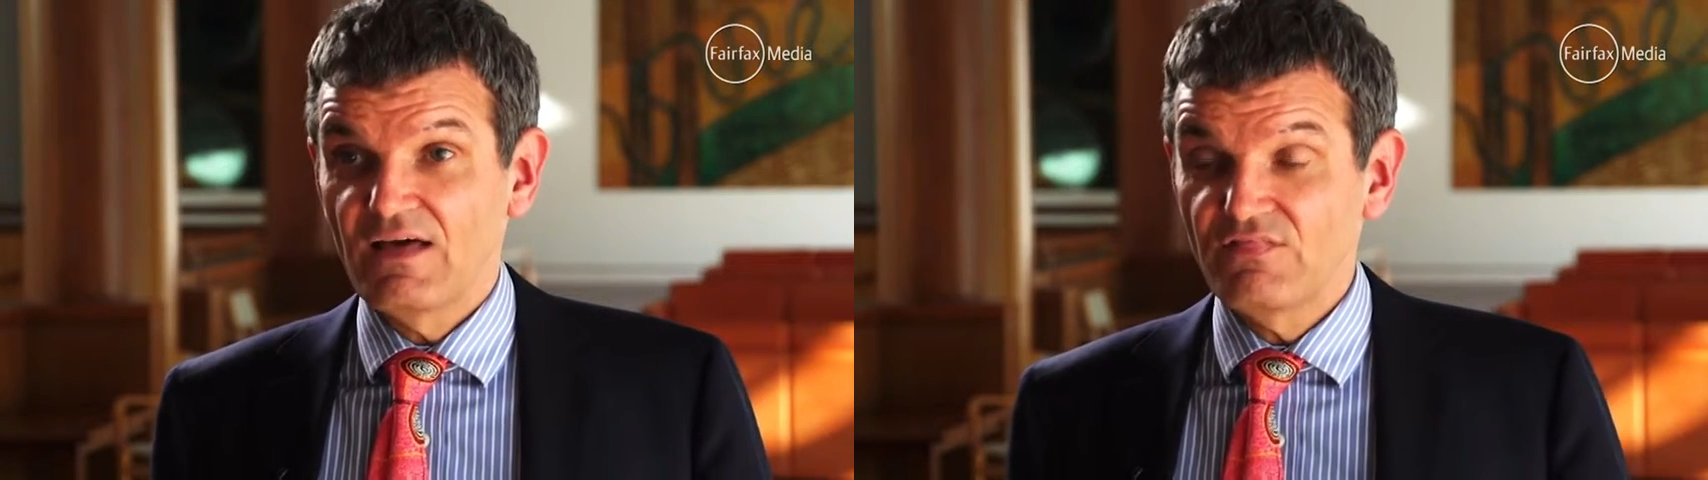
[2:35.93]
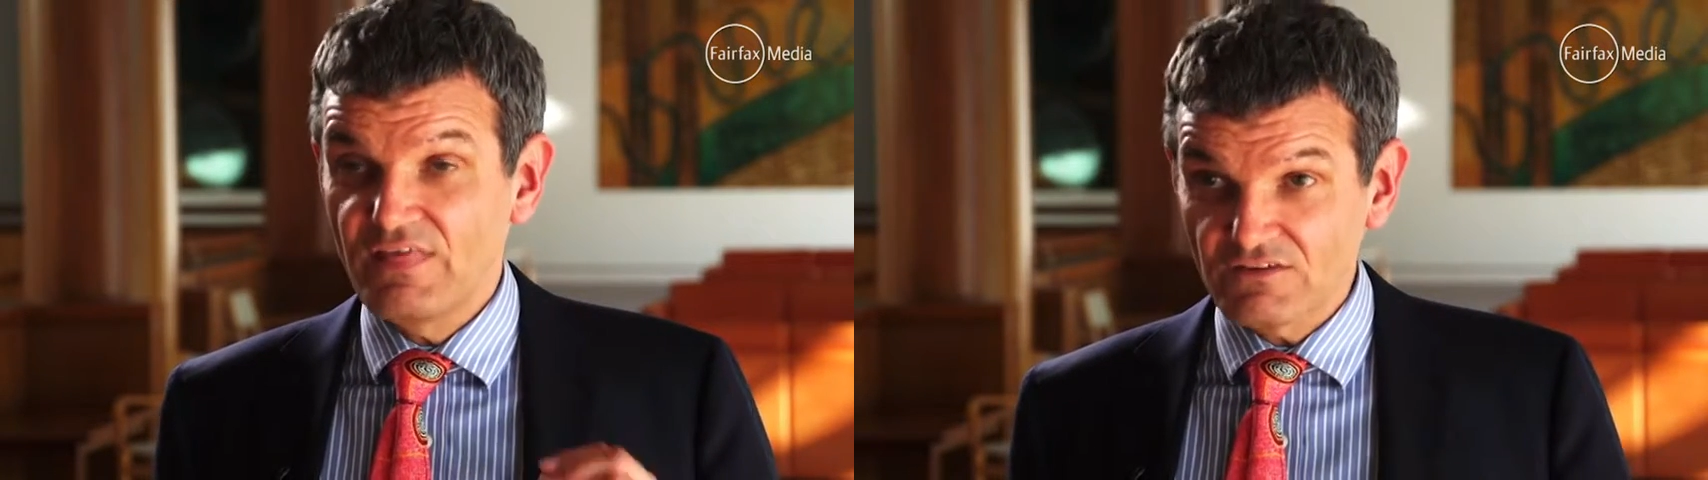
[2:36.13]

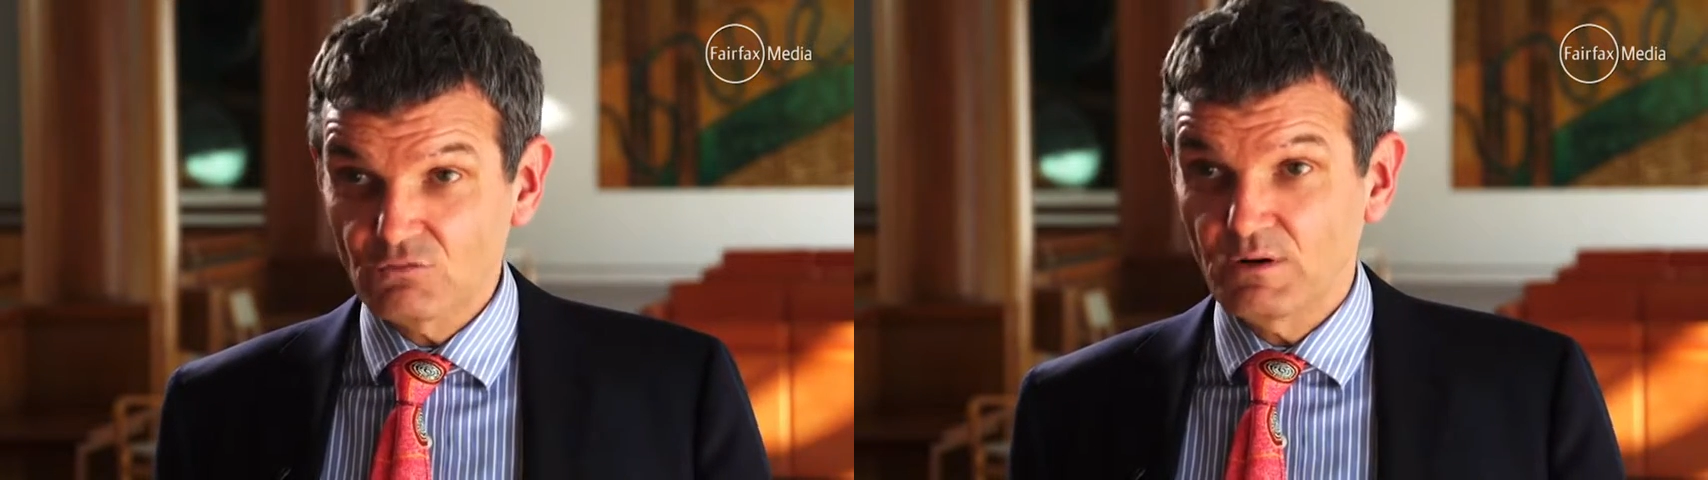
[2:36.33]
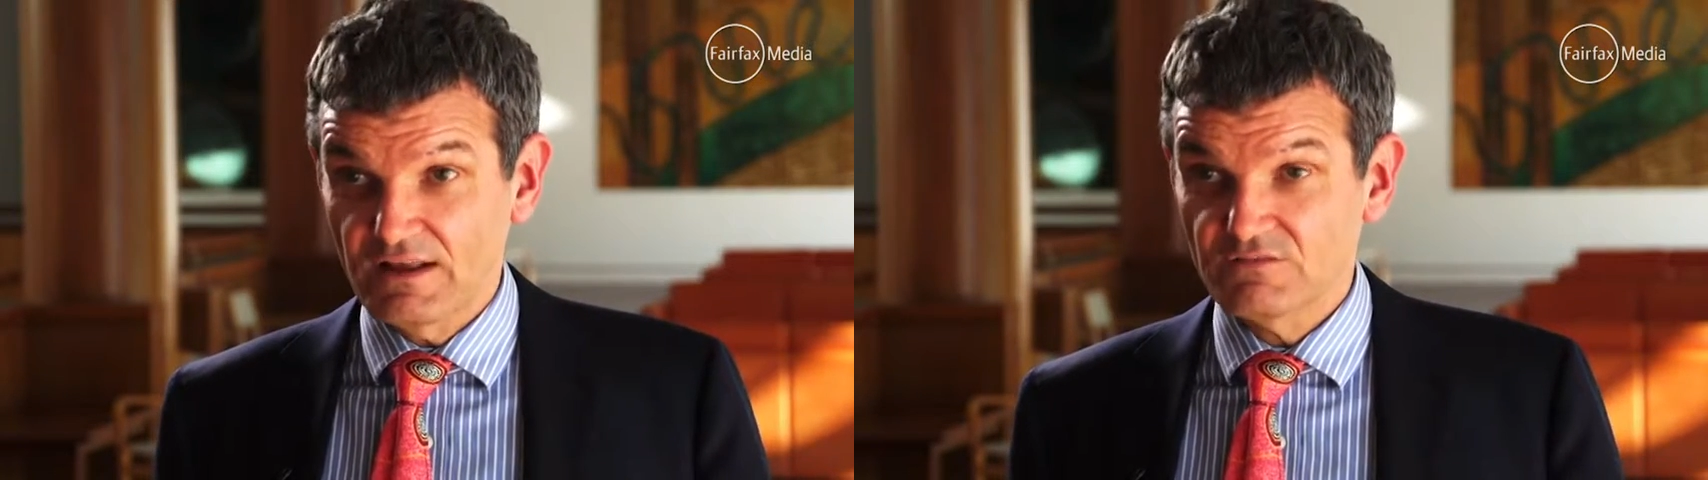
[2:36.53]
That's
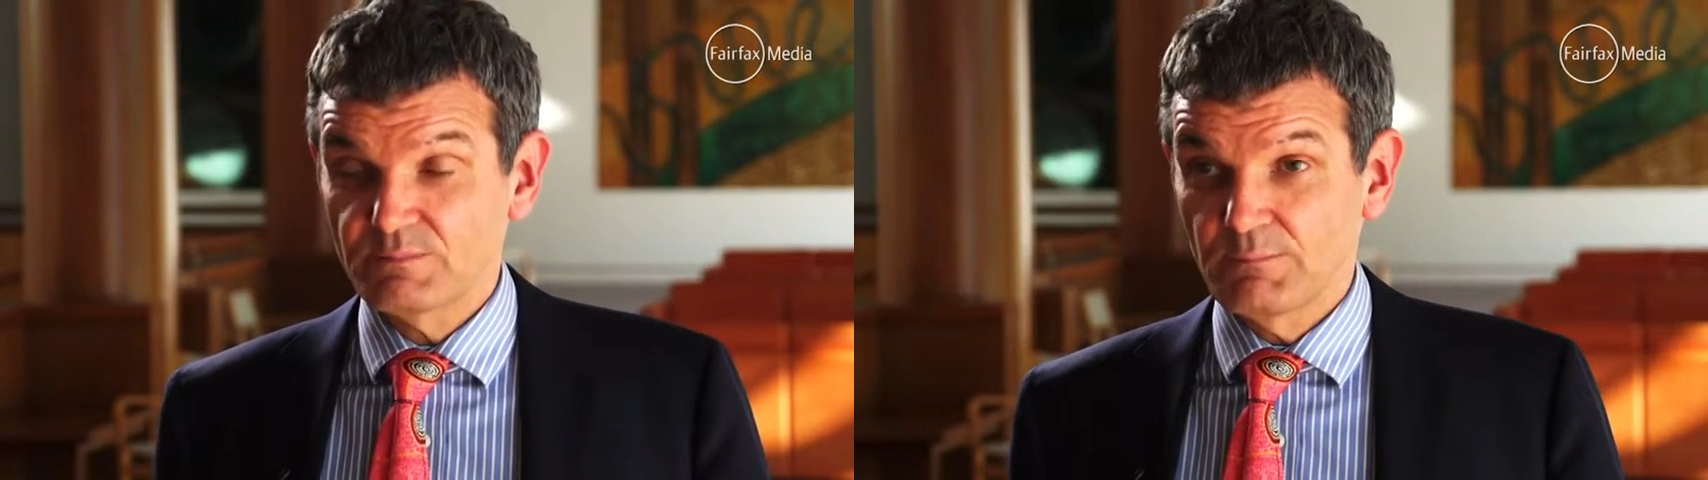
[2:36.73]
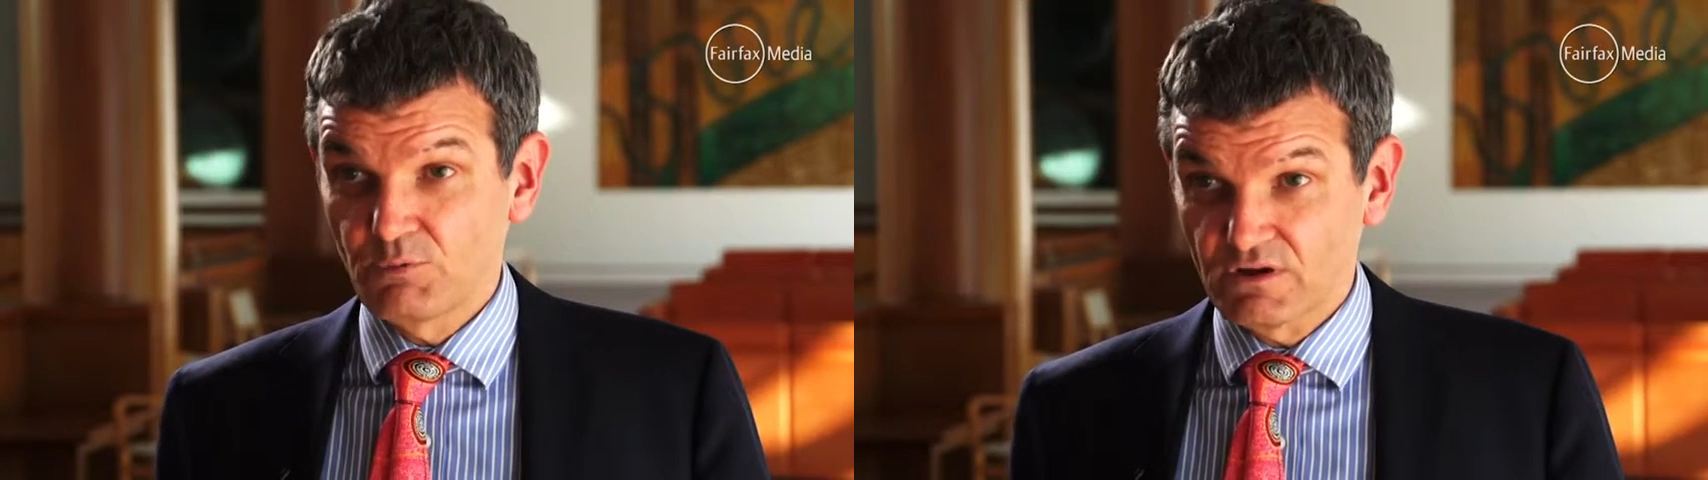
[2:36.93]
what has
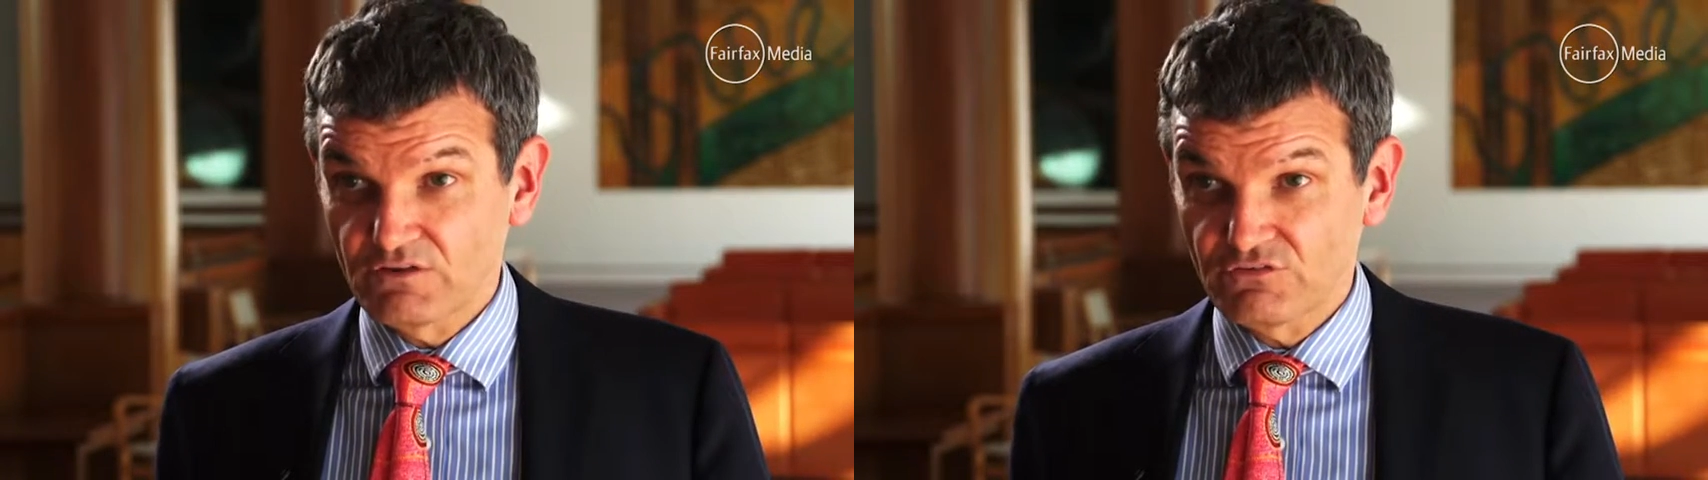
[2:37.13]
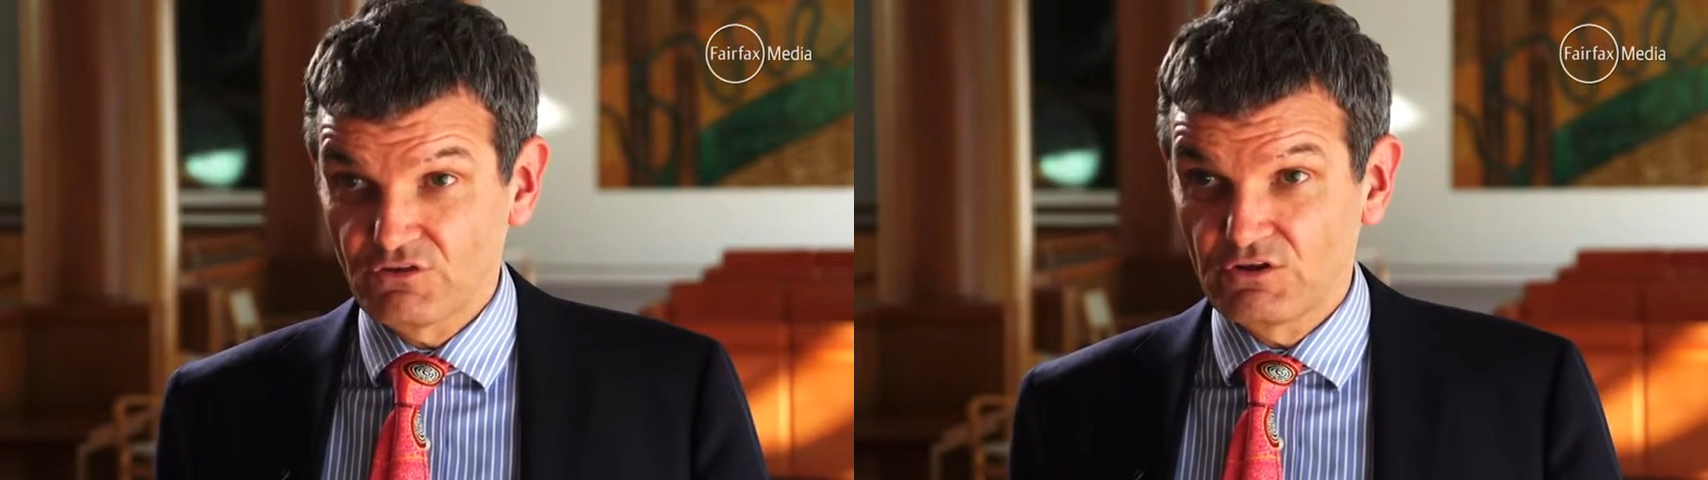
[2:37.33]
people
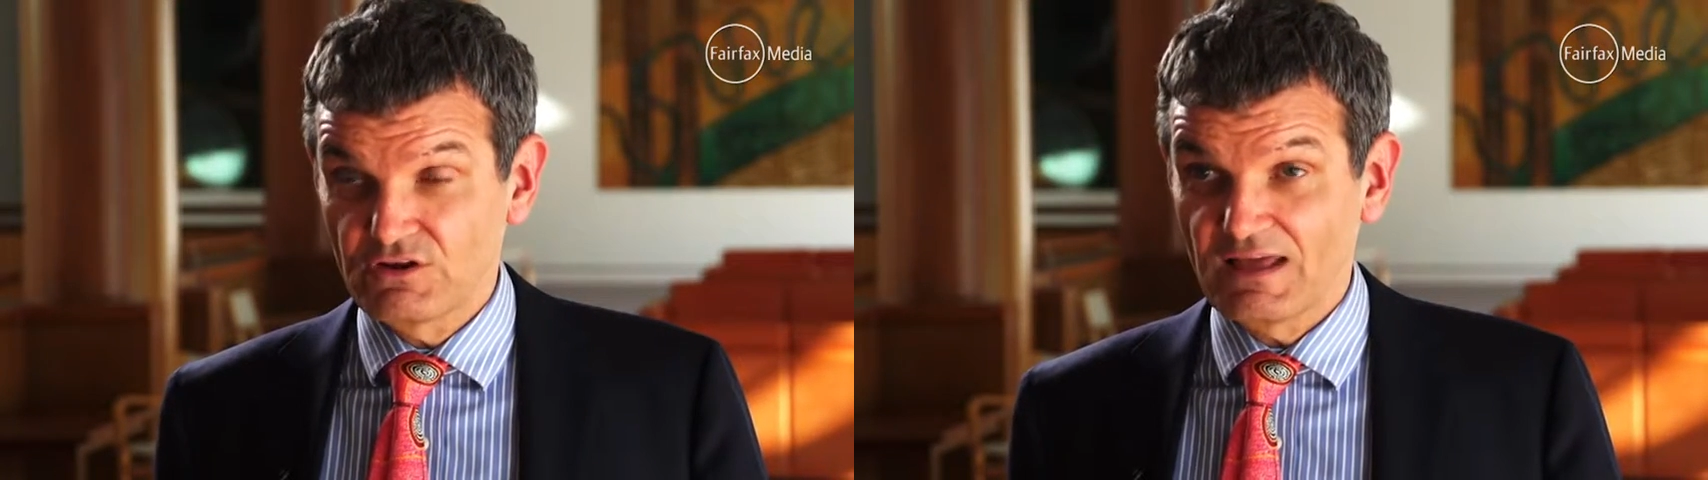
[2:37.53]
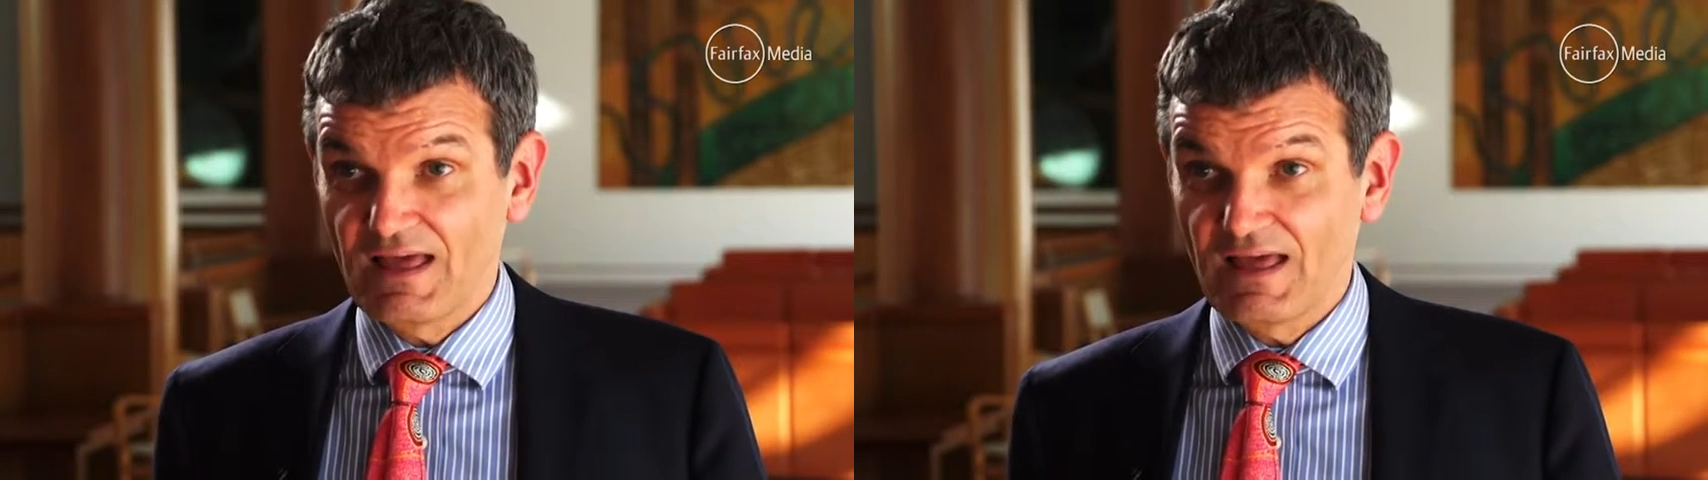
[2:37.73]
concerned,